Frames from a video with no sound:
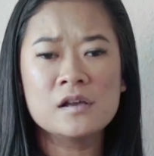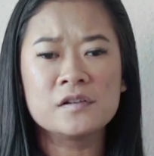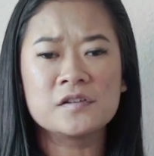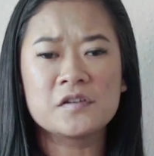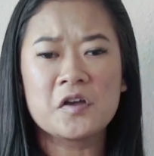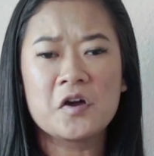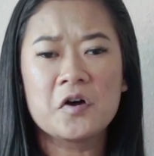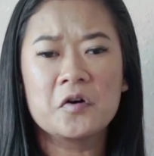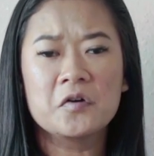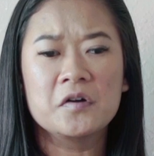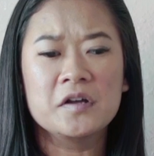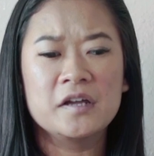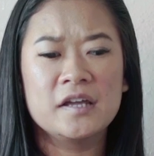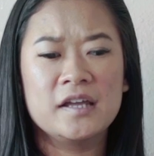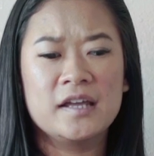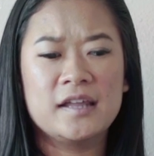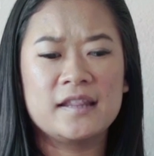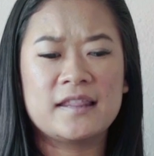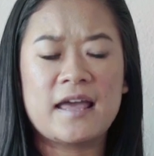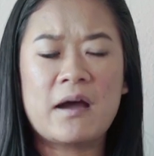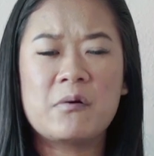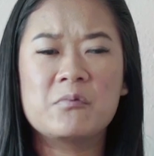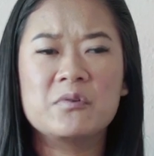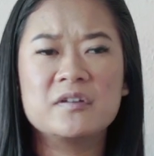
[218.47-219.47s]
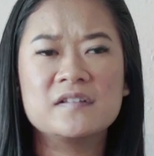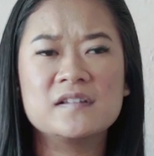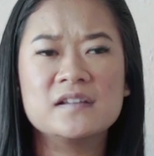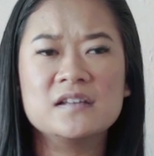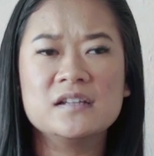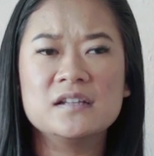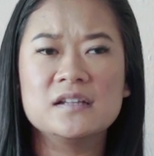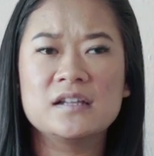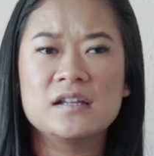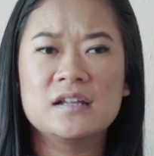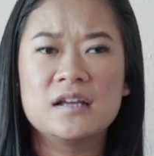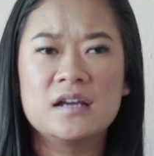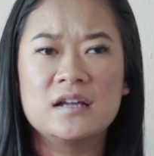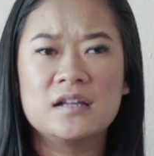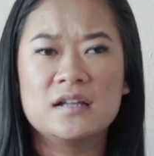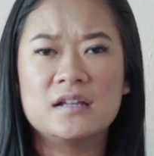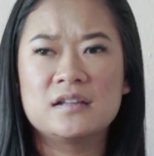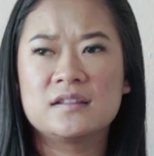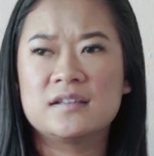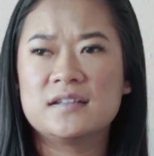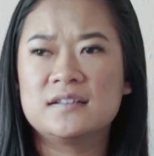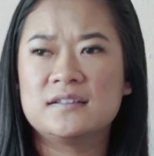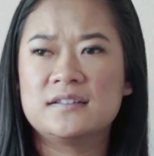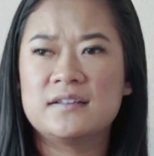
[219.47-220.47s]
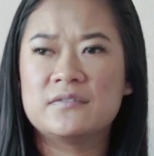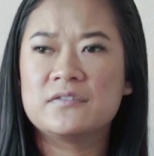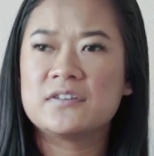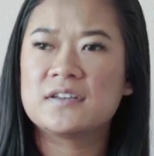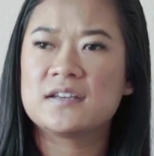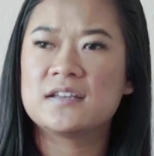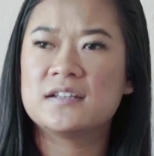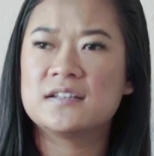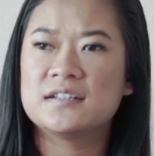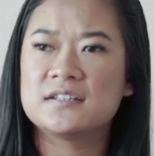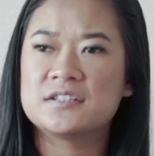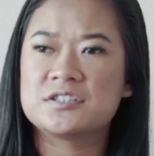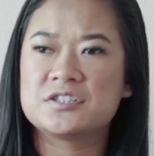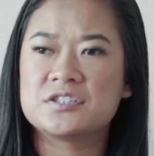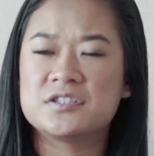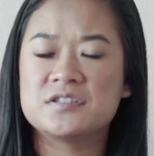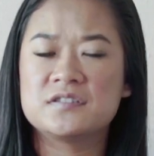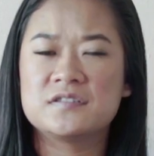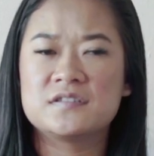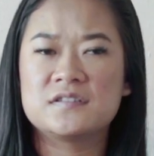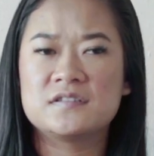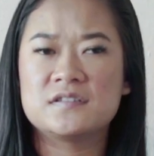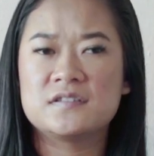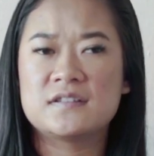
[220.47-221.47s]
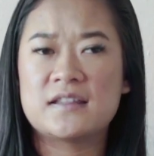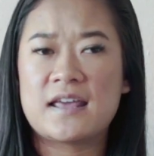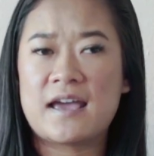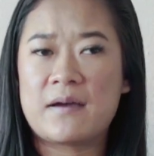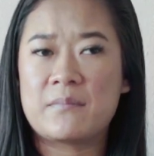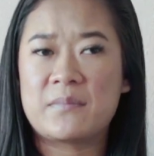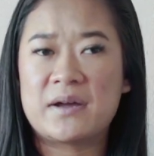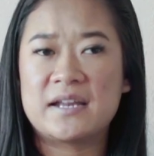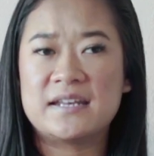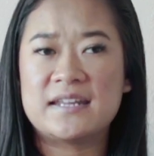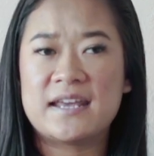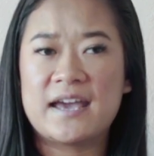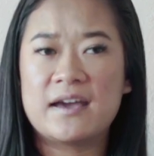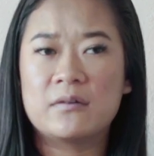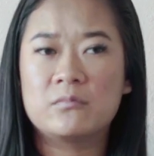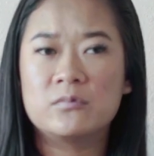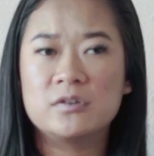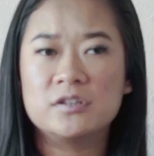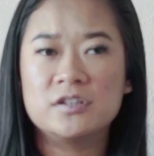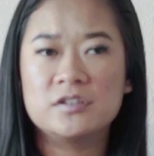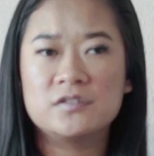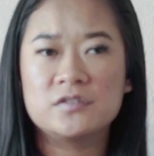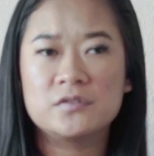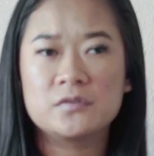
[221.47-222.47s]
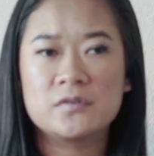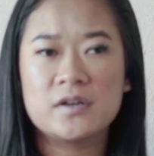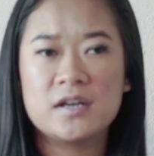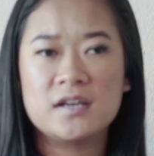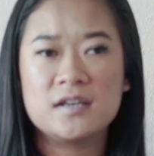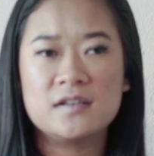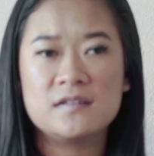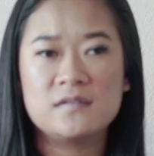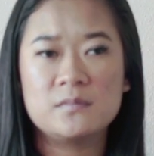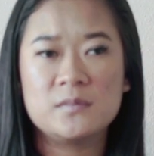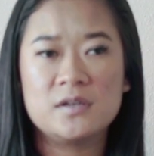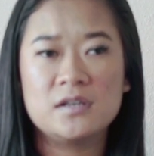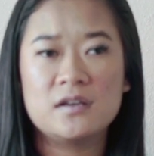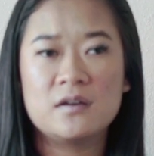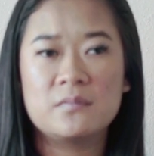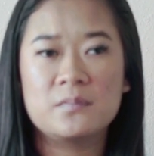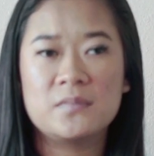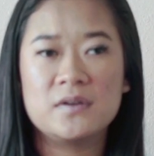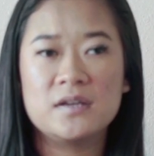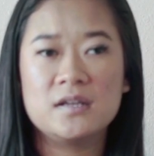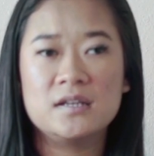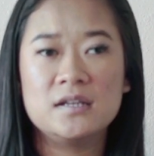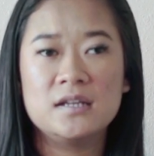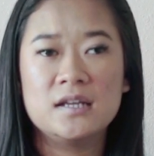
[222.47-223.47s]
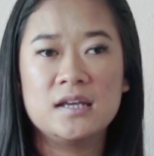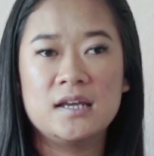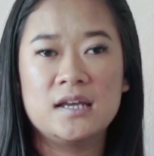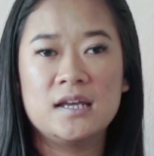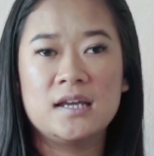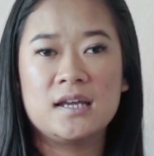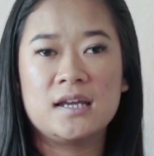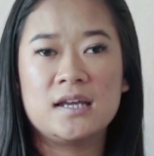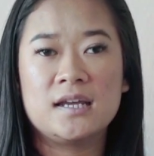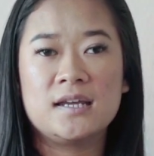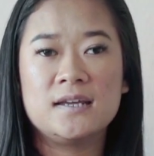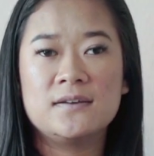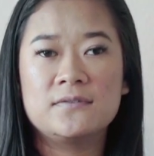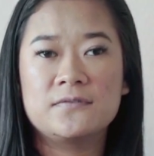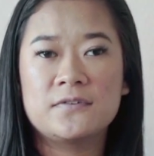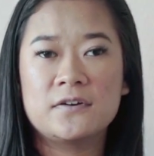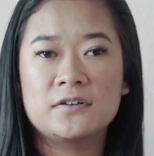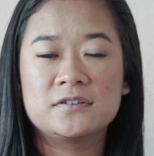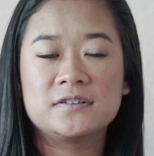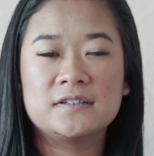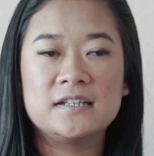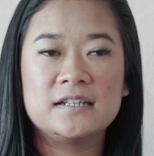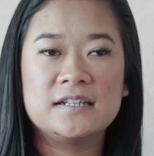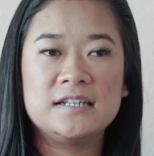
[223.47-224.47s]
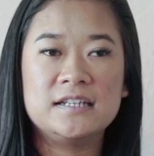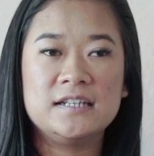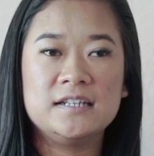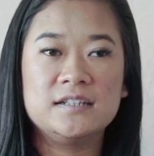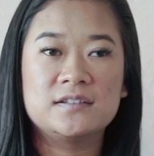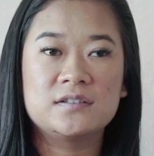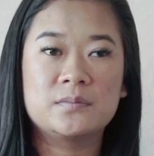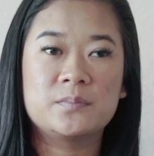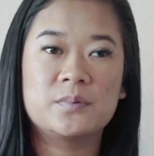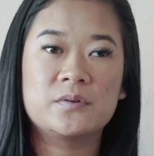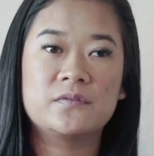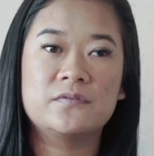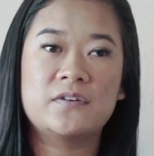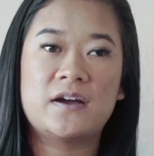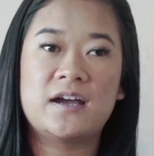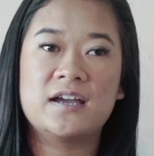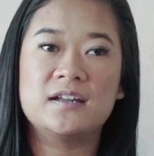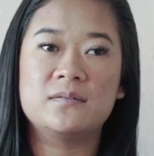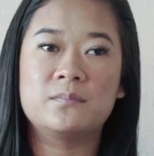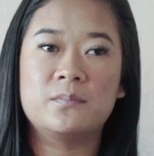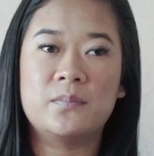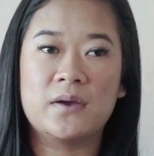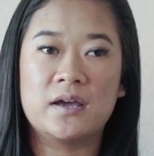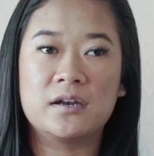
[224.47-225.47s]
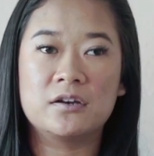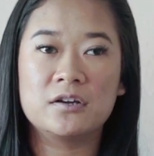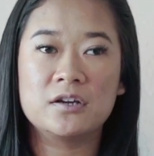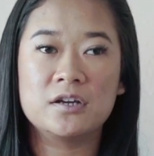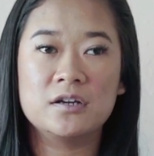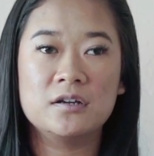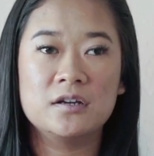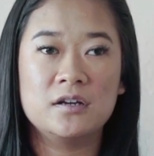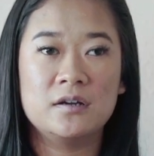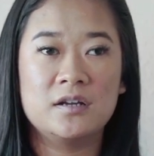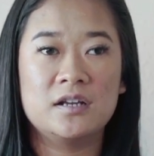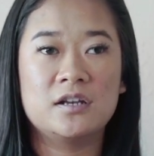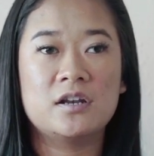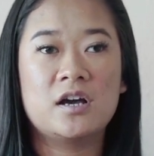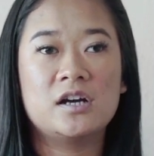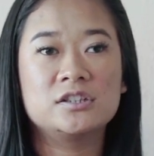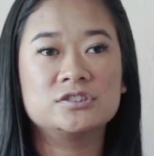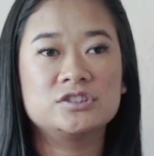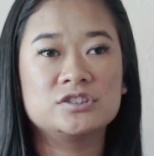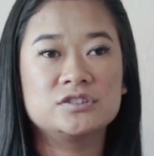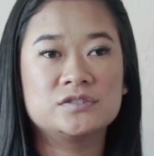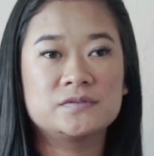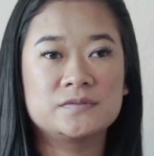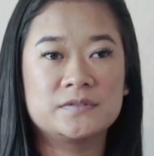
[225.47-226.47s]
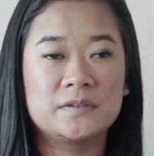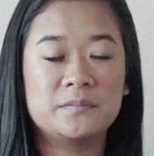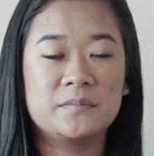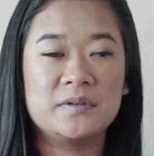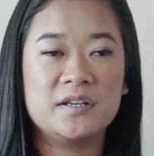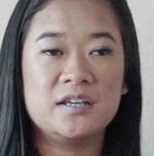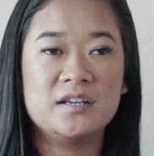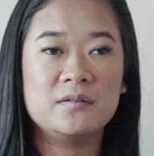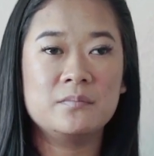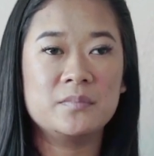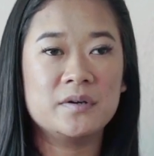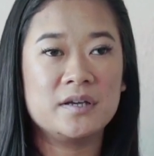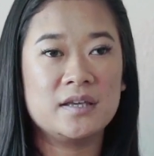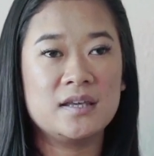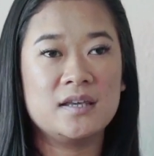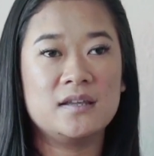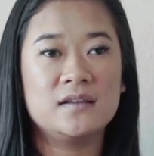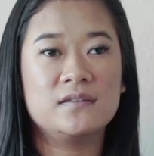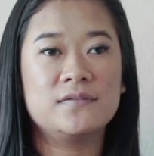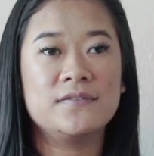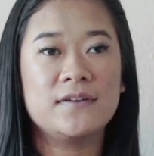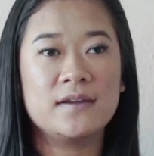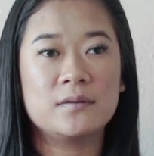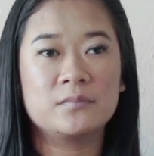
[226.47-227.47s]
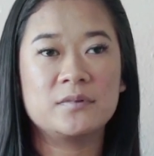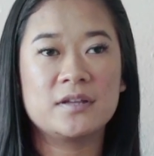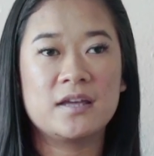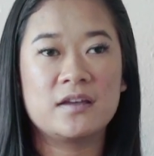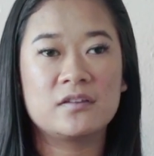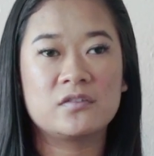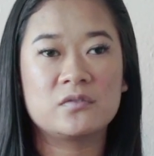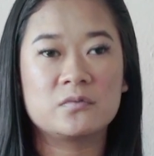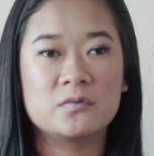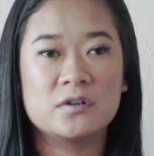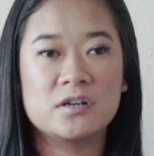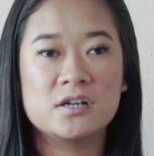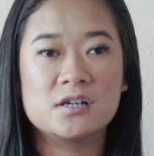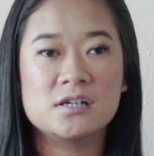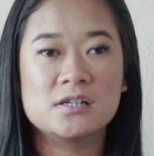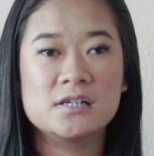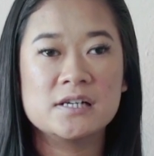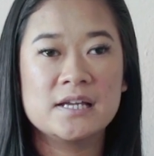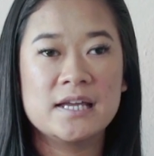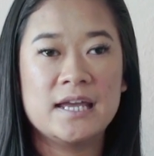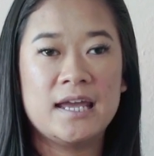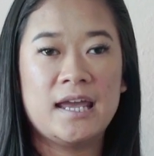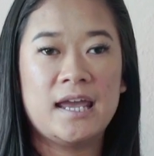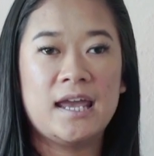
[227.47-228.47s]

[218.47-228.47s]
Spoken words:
So that wasn't the living conditions that my dad wanted to raise me up in. He felt the need to provide better, not just for me, but his family as well.